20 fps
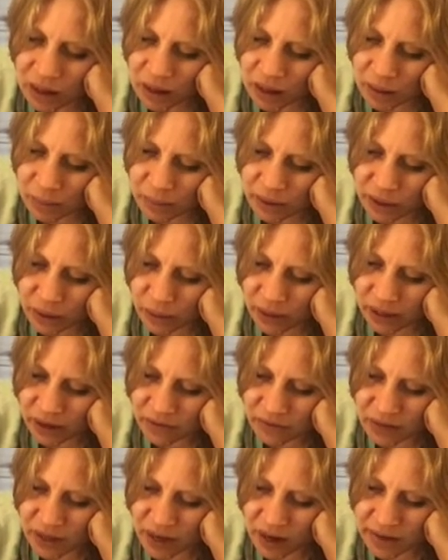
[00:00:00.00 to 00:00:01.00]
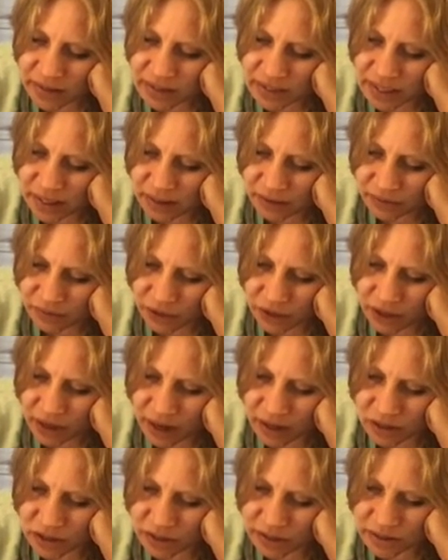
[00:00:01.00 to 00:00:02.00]
Be aware of the content of your
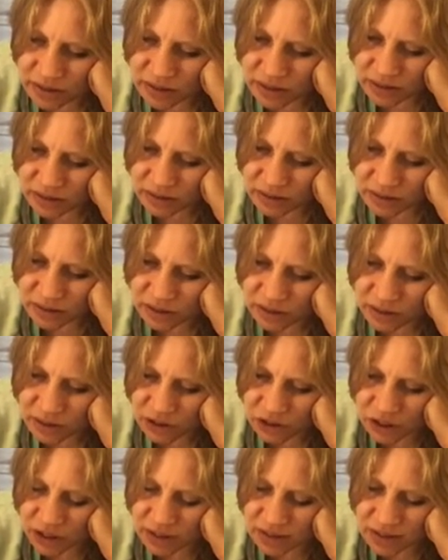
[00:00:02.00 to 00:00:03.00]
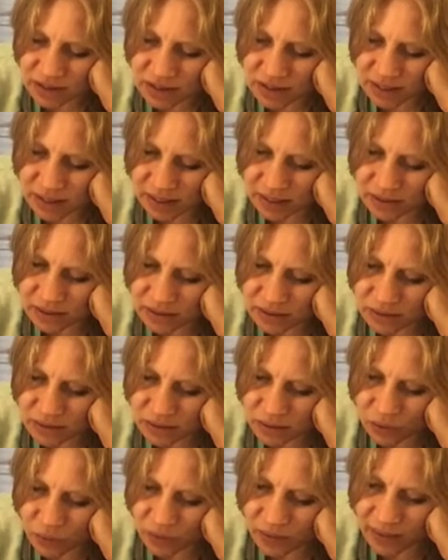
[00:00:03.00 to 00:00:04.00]
consciousness just as it is,
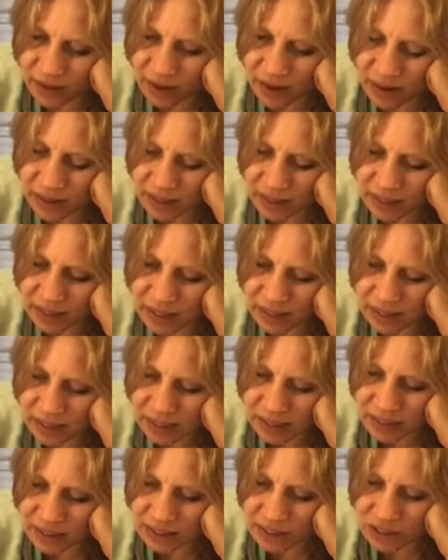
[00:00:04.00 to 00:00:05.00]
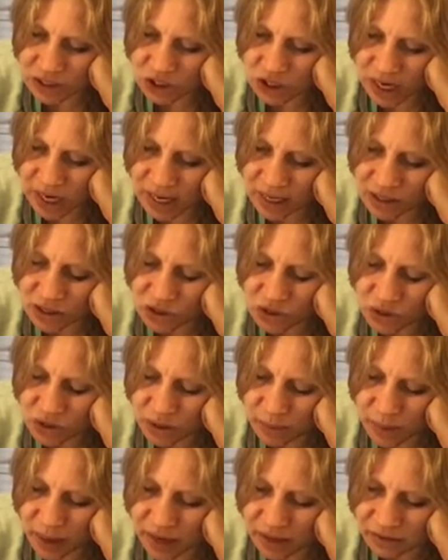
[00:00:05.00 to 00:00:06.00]
without any need to change or
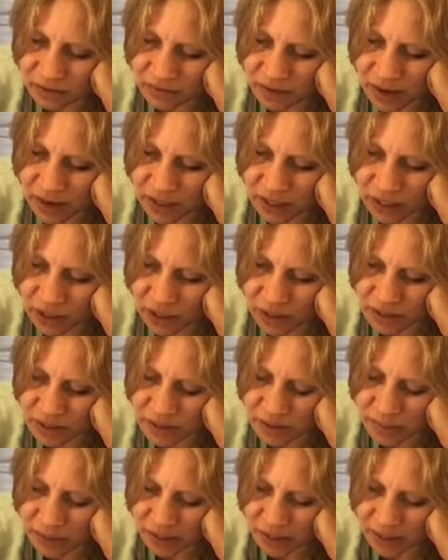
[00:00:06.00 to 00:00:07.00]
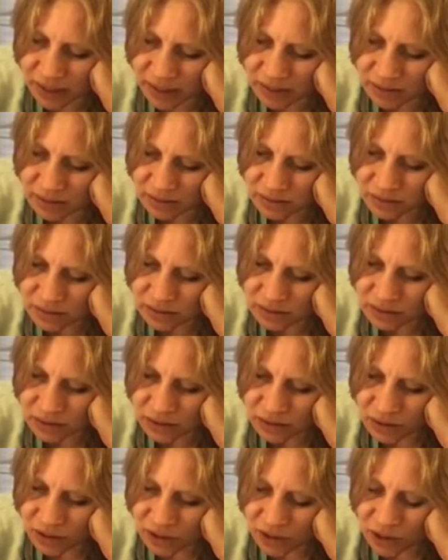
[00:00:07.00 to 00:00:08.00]
modify your experience.
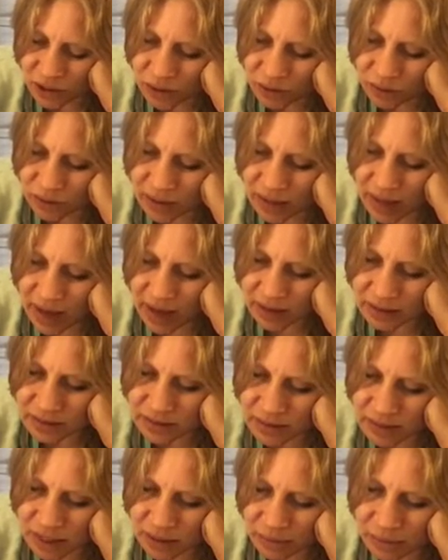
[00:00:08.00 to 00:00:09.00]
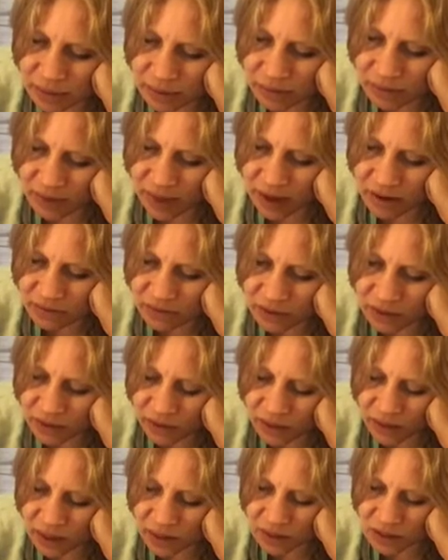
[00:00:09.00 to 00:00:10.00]
Relax and be with
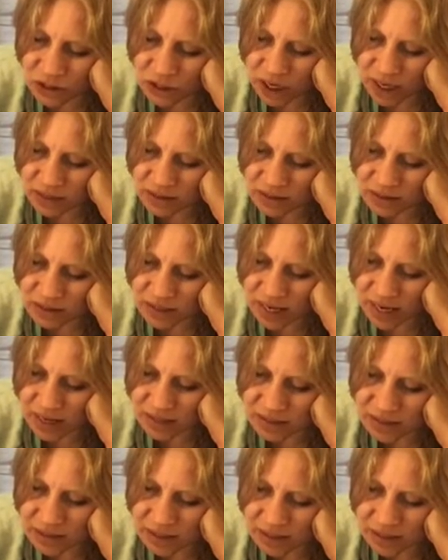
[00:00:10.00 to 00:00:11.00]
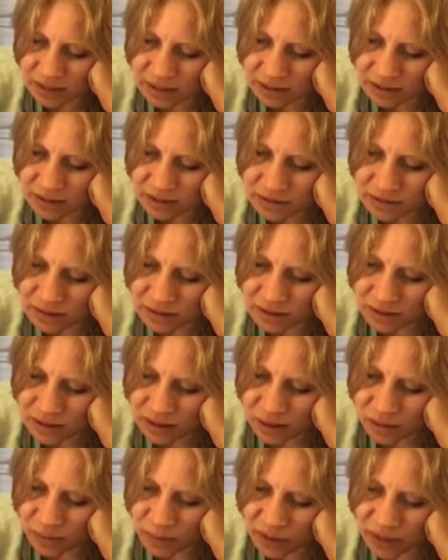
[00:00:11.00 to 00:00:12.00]
everything just as it is.
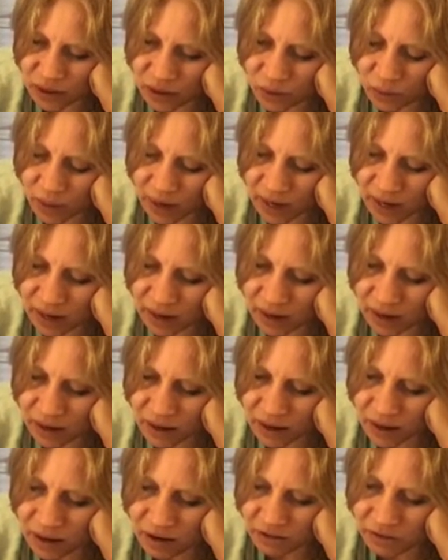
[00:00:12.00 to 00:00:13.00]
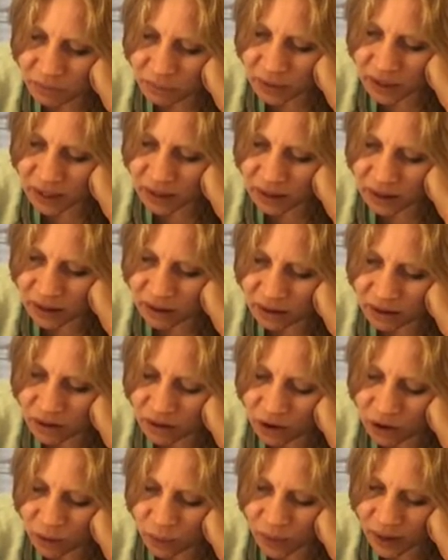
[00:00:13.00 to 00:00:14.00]
Be aware of being
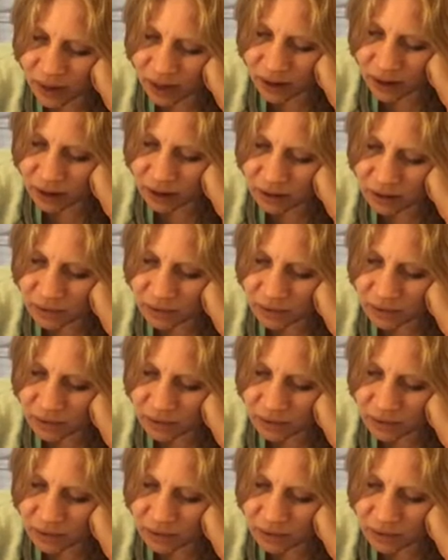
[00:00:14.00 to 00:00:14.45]
aware.